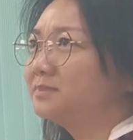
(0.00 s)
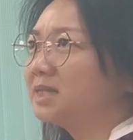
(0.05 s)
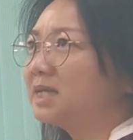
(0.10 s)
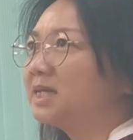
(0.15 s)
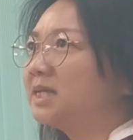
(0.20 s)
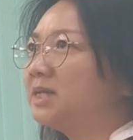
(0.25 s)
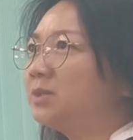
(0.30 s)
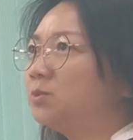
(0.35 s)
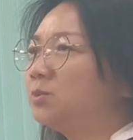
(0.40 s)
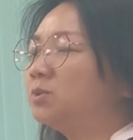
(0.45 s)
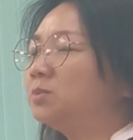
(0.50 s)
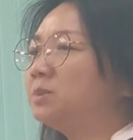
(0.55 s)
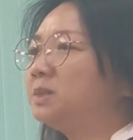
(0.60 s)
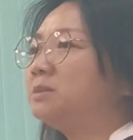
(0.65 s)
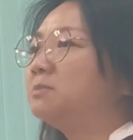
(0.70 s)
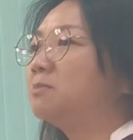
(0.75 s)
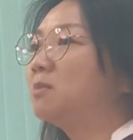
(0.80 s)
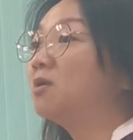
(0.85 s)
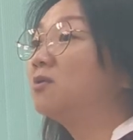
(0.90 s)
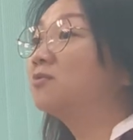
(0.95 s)
it will be
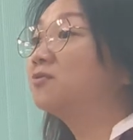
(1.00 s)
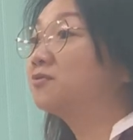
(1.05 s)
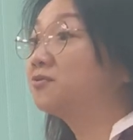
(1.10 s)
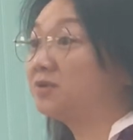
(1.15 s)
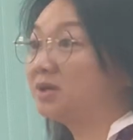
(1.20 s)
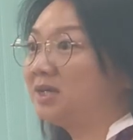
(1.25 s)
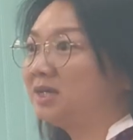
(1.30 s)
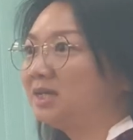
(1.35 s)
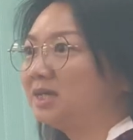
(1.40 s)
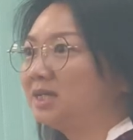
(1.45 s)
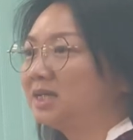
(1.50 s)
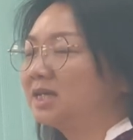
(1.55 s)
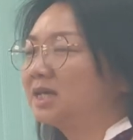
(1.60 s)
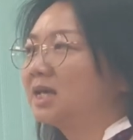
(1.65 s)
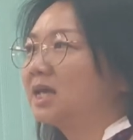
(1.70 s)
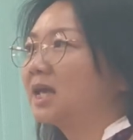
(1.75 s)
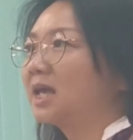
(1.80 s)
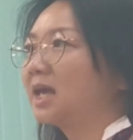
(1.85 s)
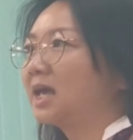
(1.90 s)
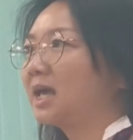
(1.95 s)
more free
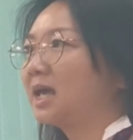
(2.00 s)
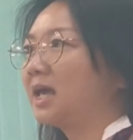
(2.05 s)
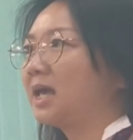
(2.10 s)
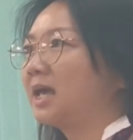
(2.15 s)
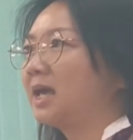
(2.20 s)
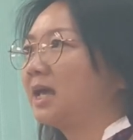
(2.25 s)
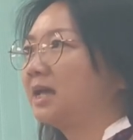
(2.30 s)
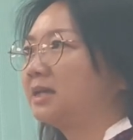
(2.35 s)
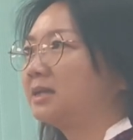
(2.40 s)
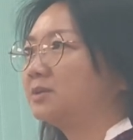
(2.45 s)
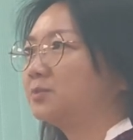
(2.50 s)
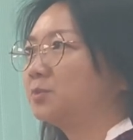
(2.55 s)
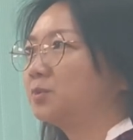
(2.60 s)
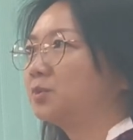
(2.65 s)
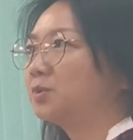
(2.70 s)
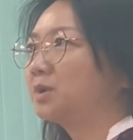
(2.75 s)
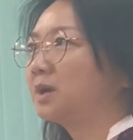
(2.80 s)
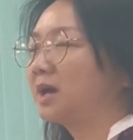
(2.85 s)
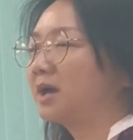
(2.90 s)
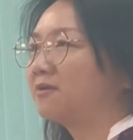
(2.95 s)
and
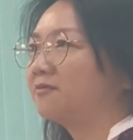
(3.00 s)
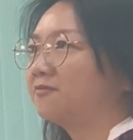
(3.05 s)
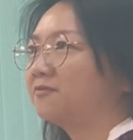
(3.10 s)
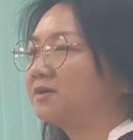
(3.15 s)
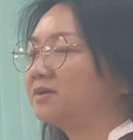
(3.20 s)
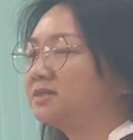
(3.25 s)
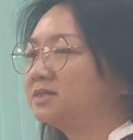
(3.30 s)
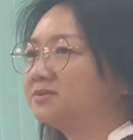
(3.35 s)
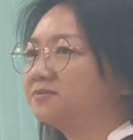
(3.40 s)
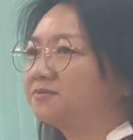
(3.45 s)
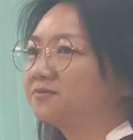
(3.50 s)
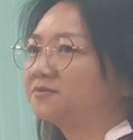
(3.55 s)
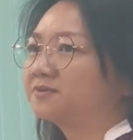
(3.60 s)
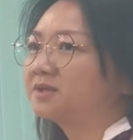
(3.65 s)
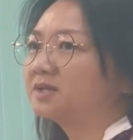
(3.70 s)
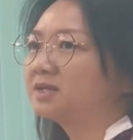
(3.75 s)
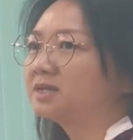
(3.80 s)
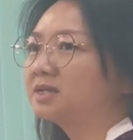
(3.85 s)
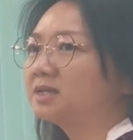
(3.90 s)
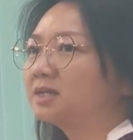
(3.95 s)
will have a
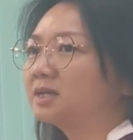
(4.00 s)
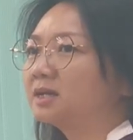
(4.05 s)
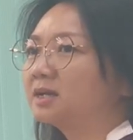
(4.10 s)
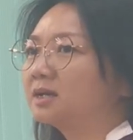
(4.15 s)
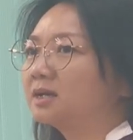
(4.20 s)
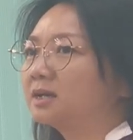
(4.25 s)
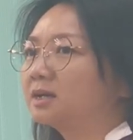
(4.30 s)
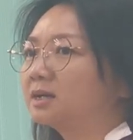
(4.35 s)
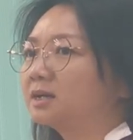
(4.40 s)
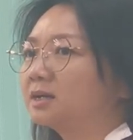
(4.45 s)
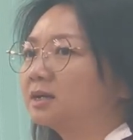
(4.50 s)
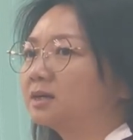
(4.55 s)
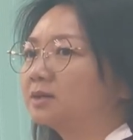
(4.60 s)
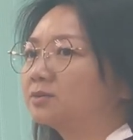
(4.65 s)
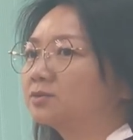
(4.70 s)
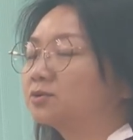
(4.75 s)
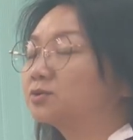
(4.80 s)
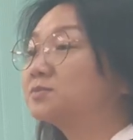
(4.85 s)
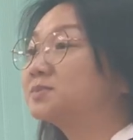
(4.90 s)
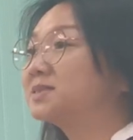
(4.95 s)
different
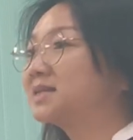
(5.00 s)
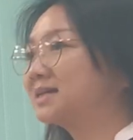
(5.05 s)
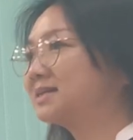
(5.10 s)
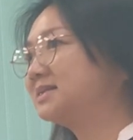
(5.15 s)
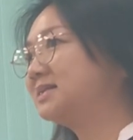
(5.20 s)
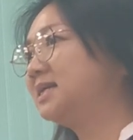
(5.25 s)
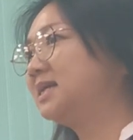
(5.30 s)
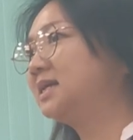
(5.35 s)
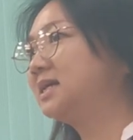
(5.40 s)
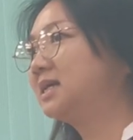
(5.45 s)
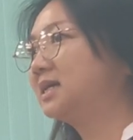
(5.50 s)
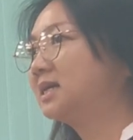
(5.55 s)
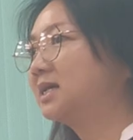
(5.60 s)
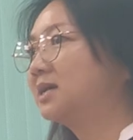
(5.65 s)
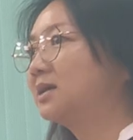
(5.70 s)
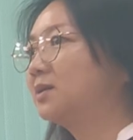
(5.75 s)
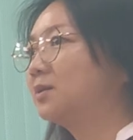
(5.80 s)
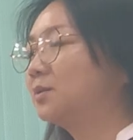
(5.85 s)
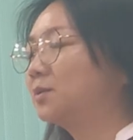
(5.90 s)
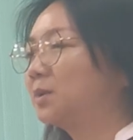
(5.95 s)
group setting
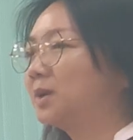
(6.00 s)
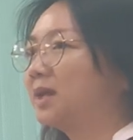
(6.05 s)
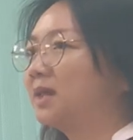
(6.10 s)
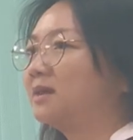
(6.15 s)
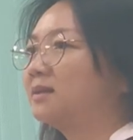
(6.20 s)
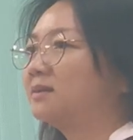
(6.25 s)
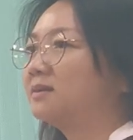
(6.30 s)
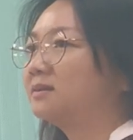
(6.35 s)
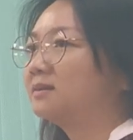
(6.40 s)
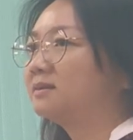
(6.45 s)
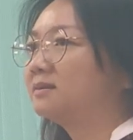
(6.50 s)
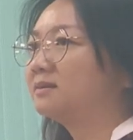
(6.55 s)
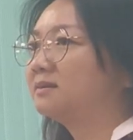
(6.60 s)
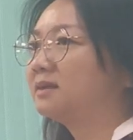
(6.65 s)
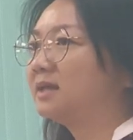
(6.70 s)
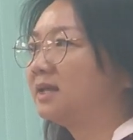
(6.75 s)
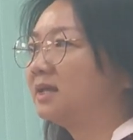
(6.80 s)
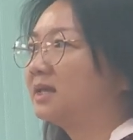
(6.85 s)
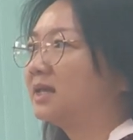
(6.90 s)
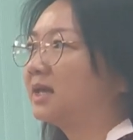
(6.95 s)
when
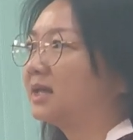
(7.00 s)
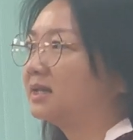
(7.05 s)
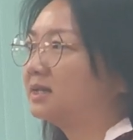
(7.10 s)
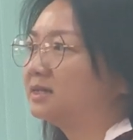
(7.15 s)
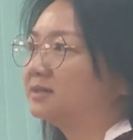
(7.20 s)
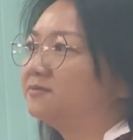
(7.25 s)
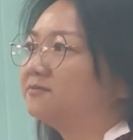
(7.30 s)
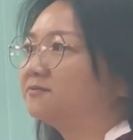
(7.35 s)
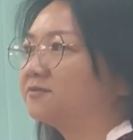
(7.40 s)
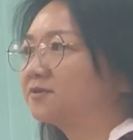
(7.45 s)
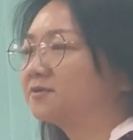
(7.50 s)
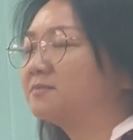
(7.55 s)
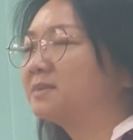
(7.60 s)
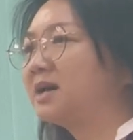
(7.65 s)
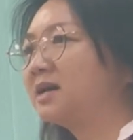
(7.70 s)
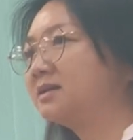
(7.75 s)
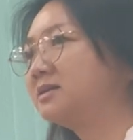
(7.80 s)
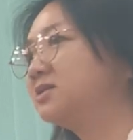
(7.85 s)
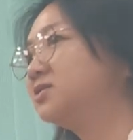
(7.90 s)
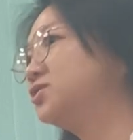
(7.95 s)
they can learn from
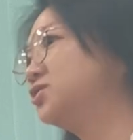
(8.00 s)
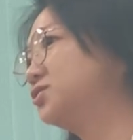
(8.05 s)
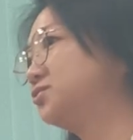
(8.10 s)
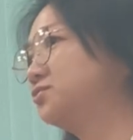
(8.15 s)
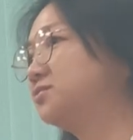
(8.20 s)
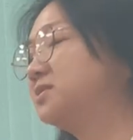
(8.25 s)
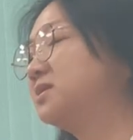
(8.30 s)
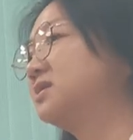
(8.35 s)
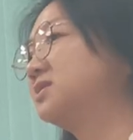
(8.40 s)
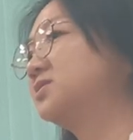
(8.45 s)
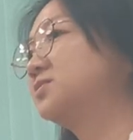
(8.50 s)
other children as